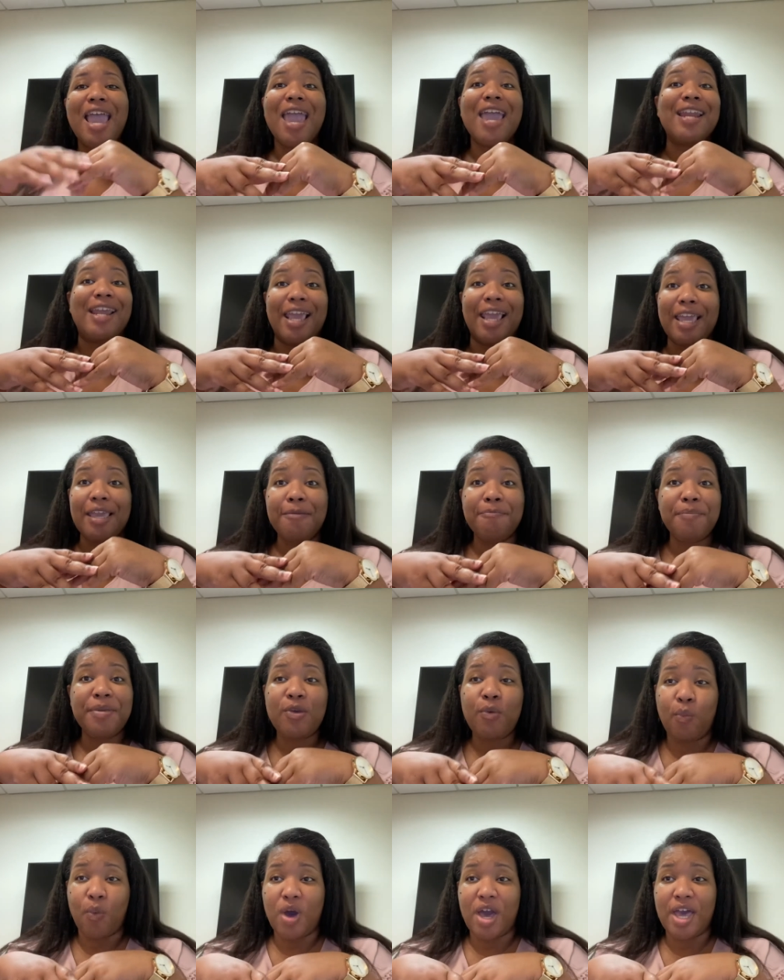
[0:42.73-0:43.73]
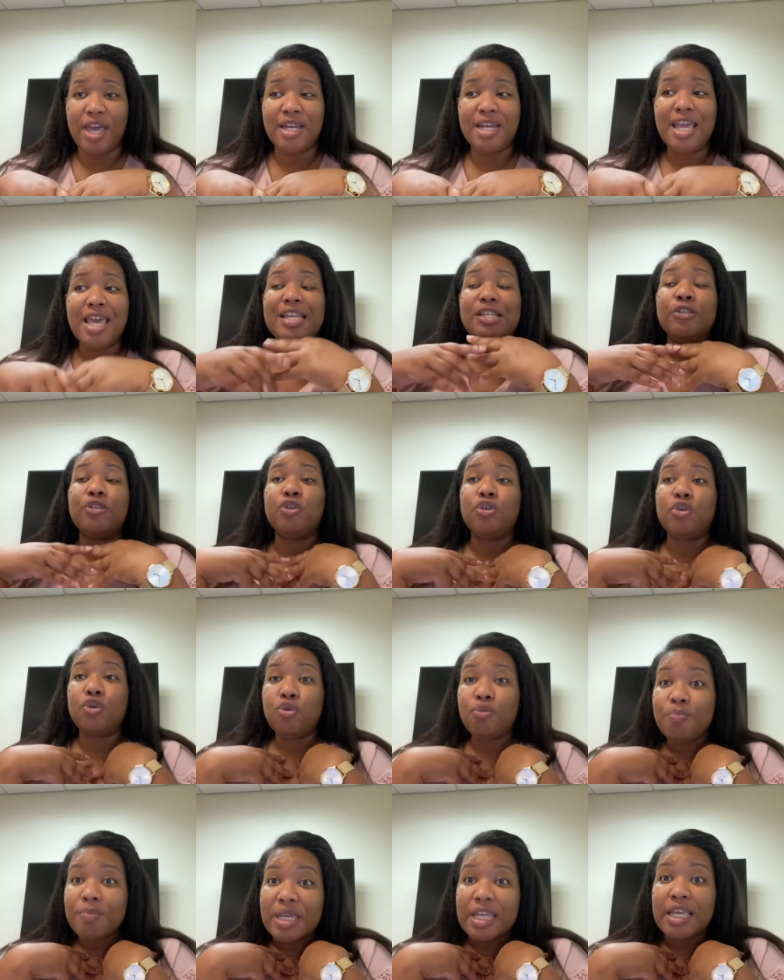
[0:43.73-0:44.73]
And AMP 1, to
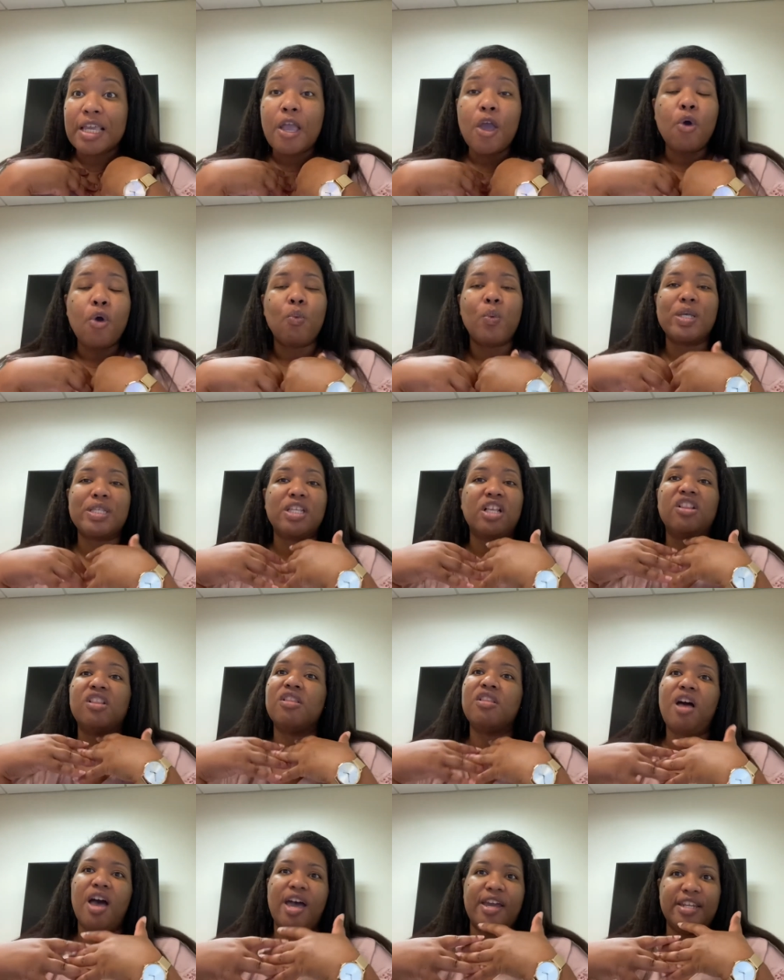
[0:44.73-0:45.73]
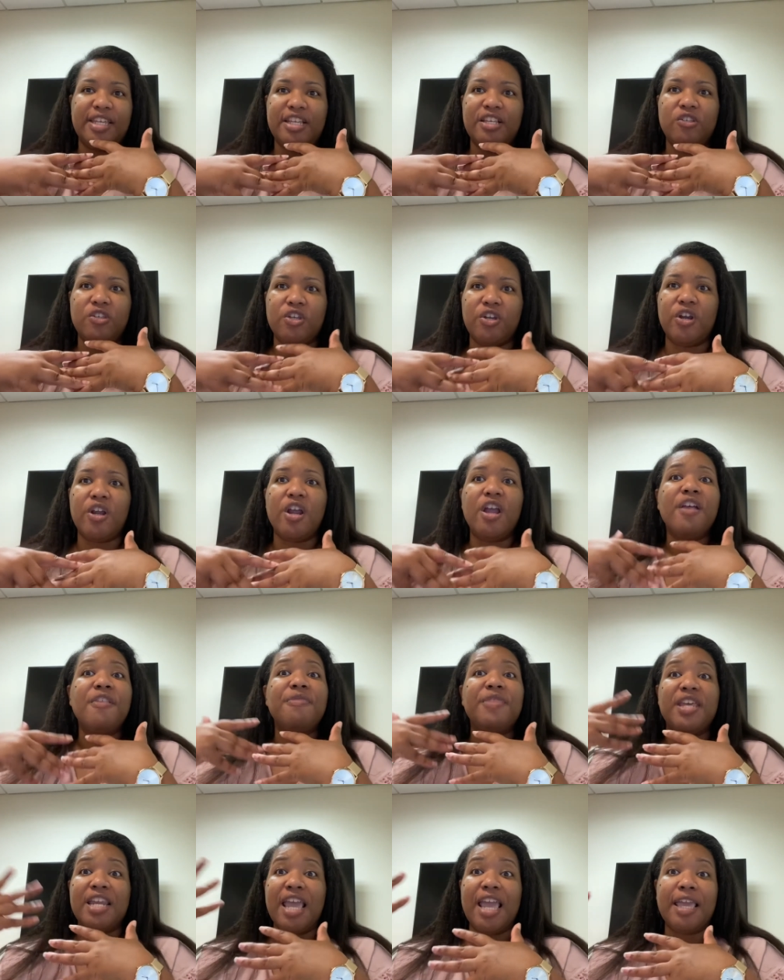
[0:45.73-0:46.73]
me, was a lot easier
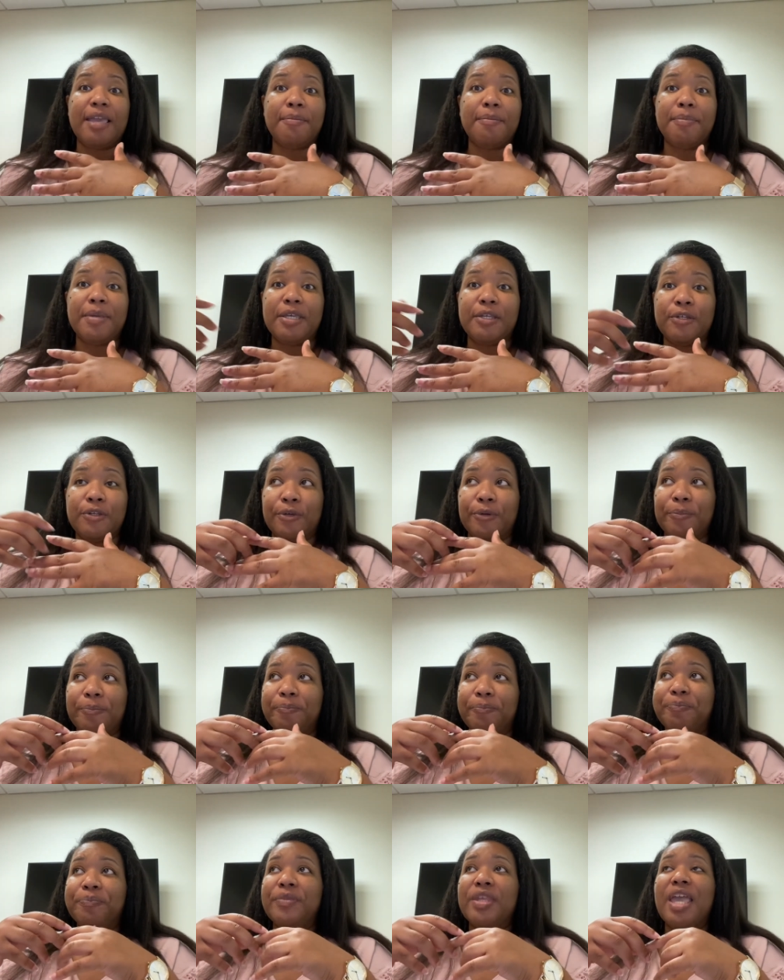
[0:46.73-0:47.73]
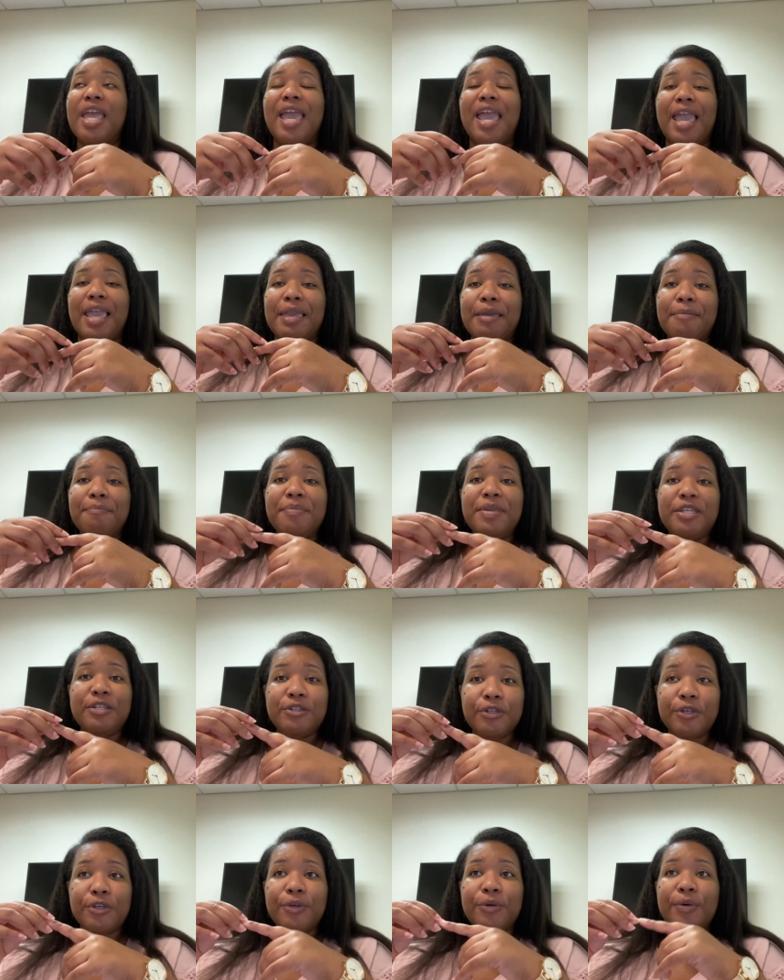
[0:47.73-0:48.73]
than AMP 2.
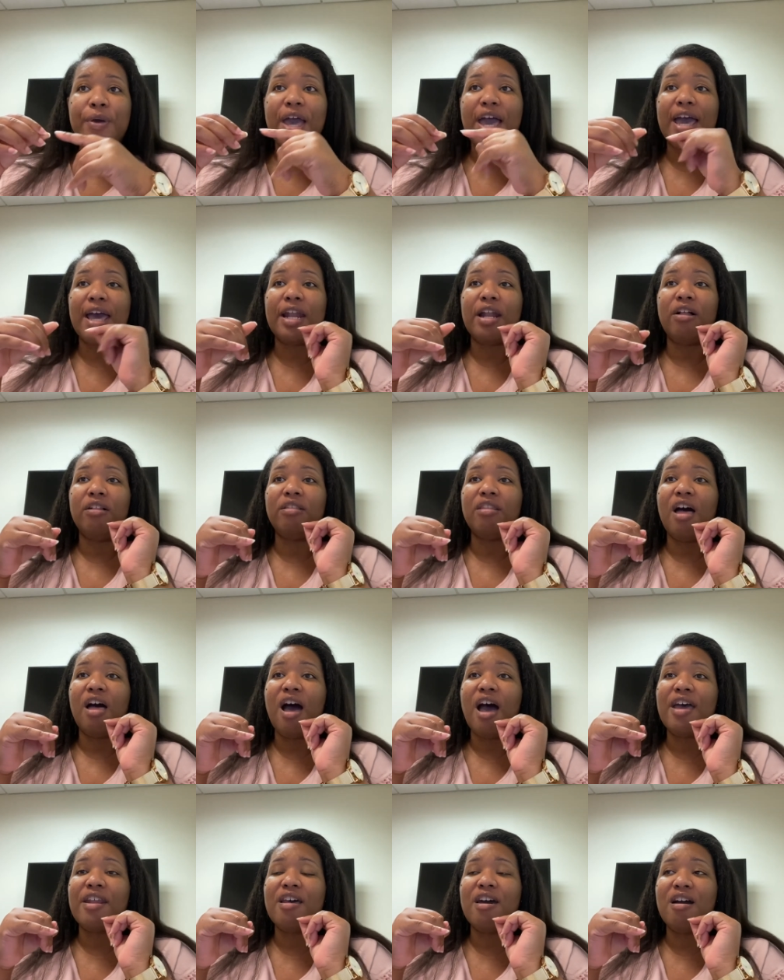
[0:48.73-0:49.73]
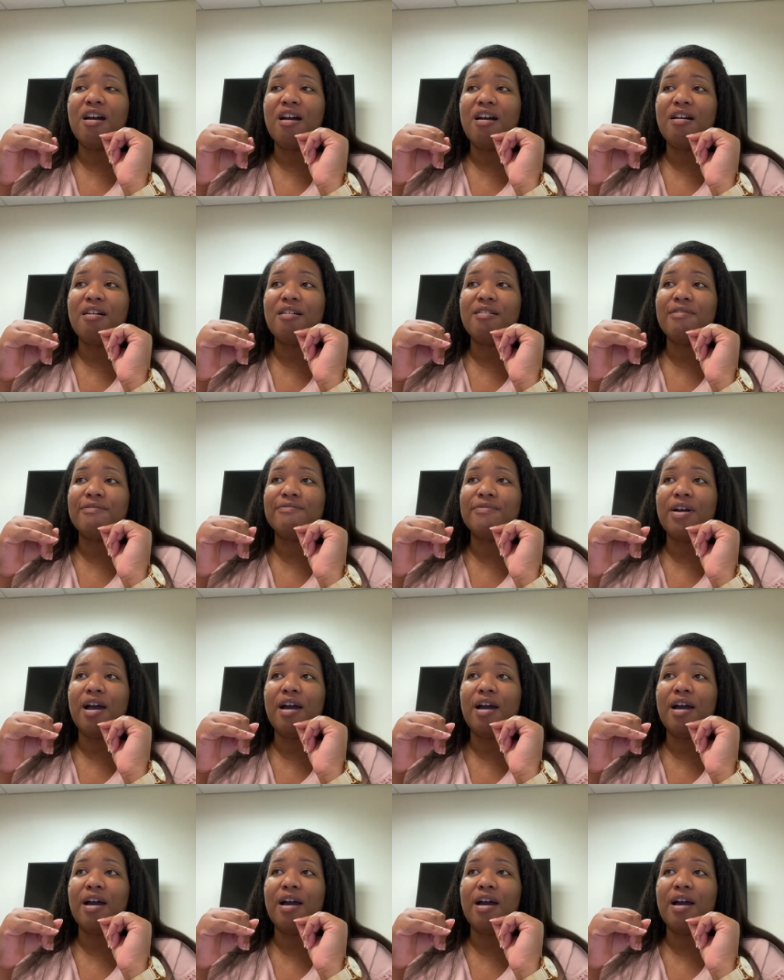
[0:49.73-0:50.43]
AMP2 had a lot of